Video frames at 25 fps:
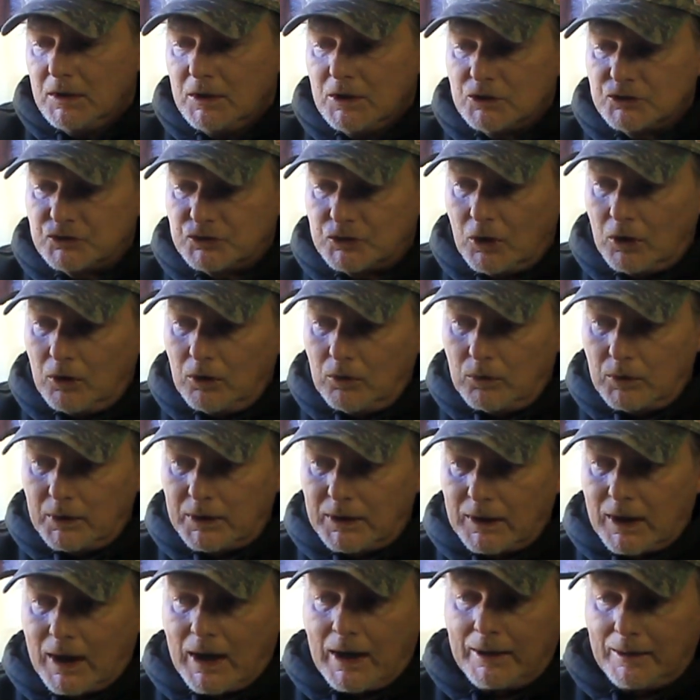So
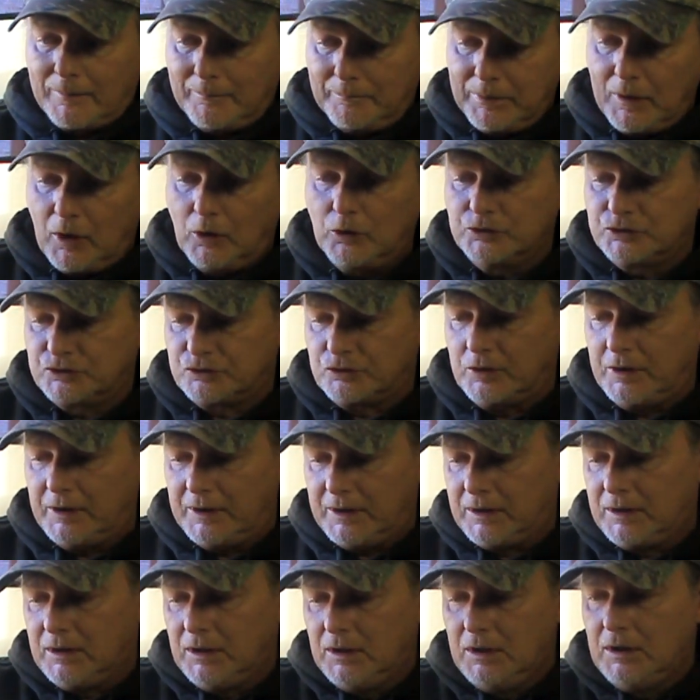on a
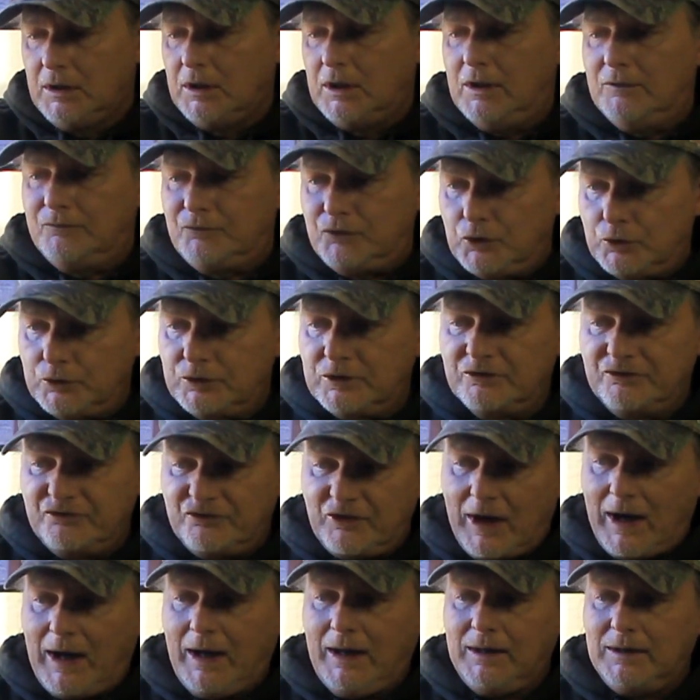bowstring, if you
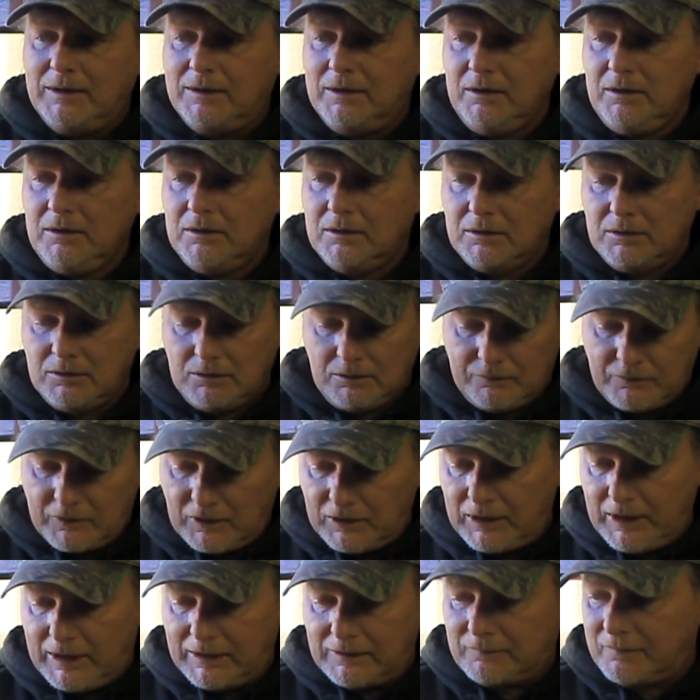divide the
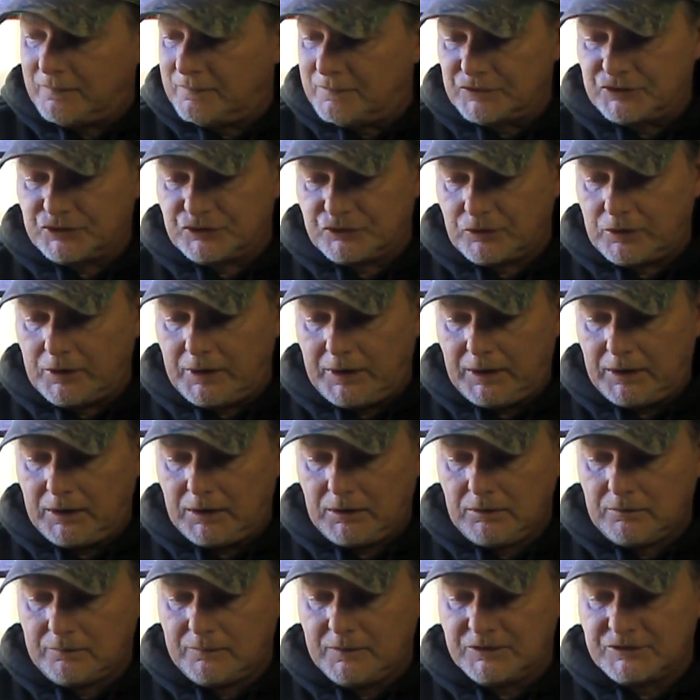length of the
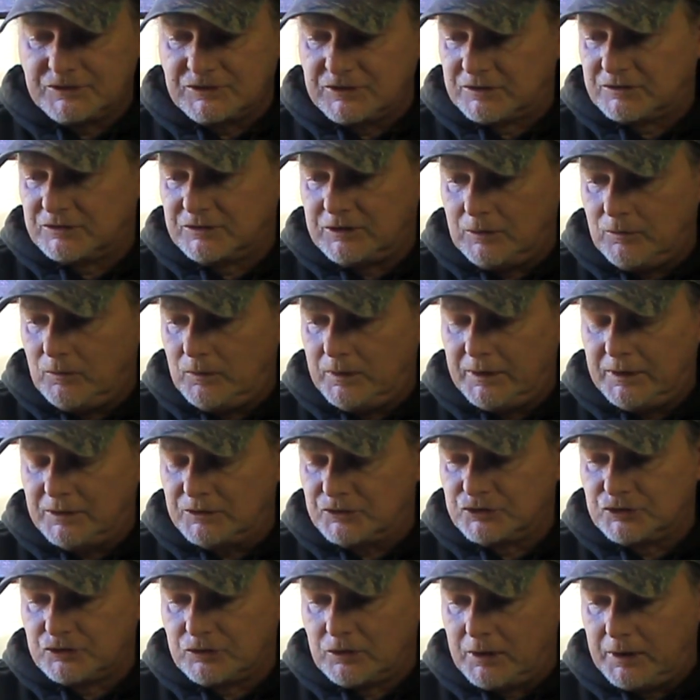string, the
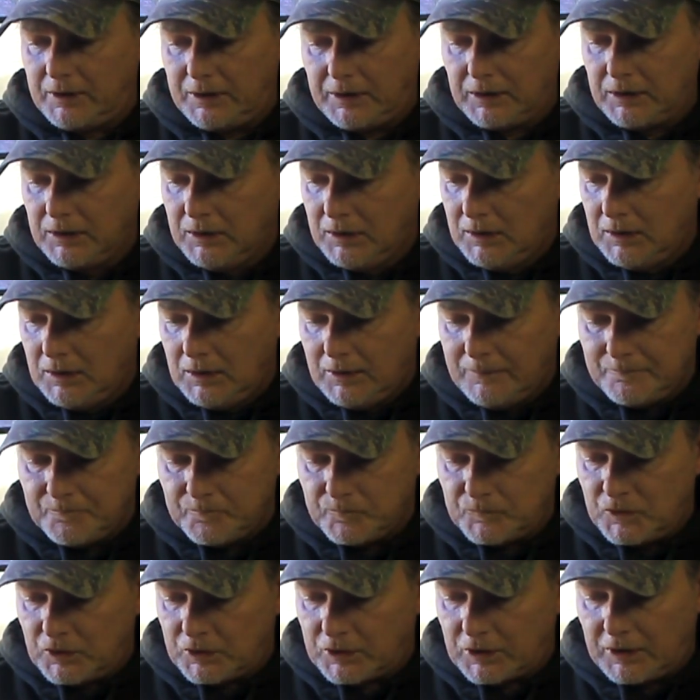61-inch string,
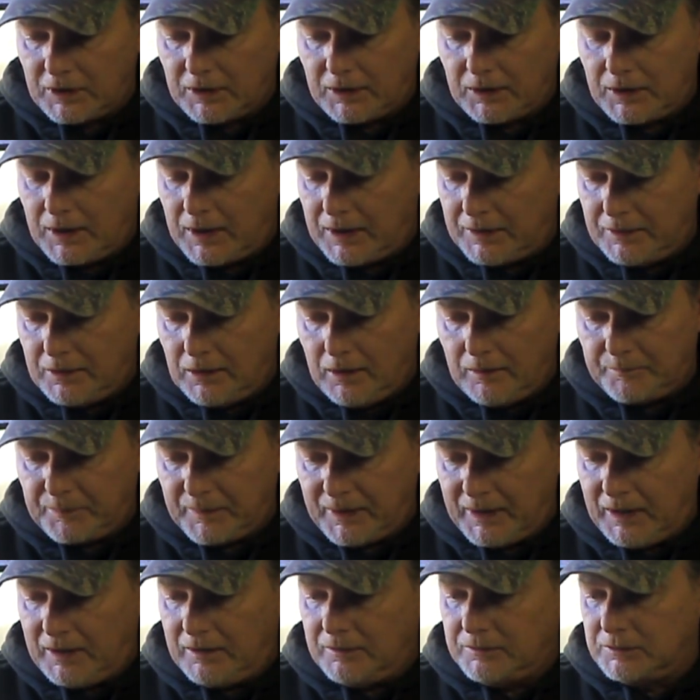you're going to end up
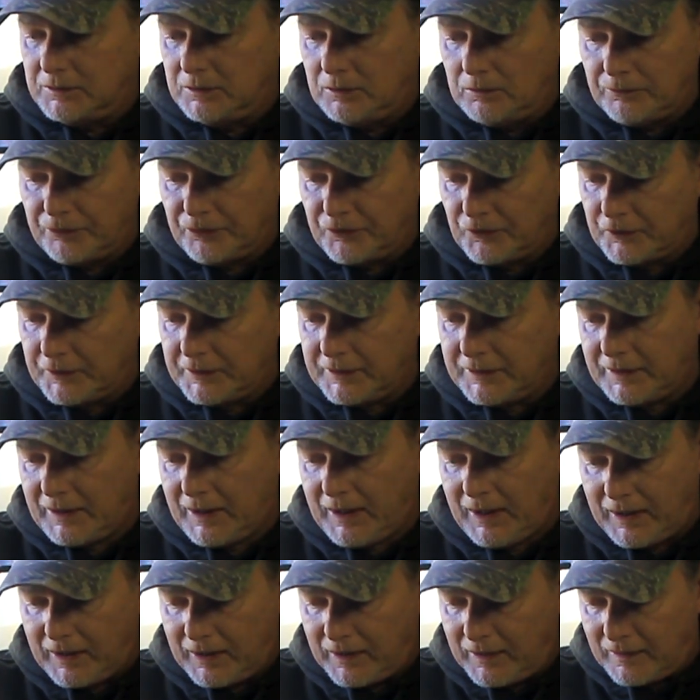at 30 and a
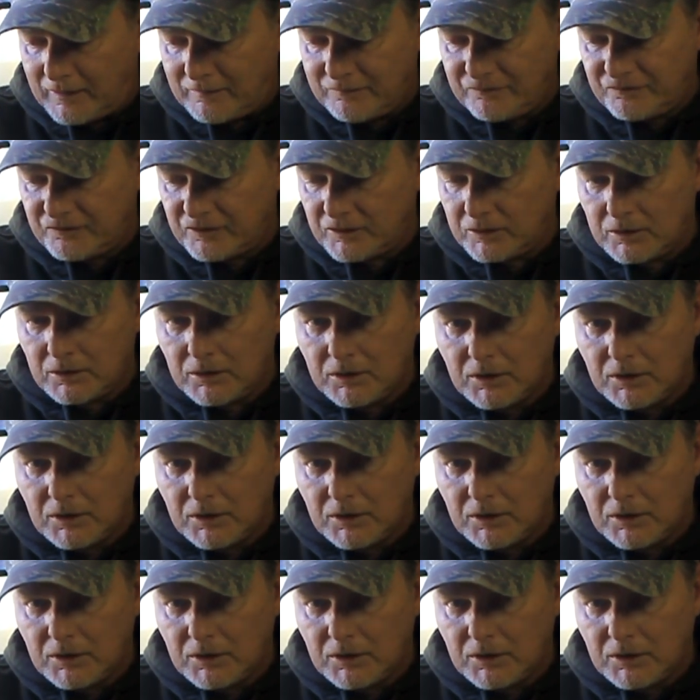half,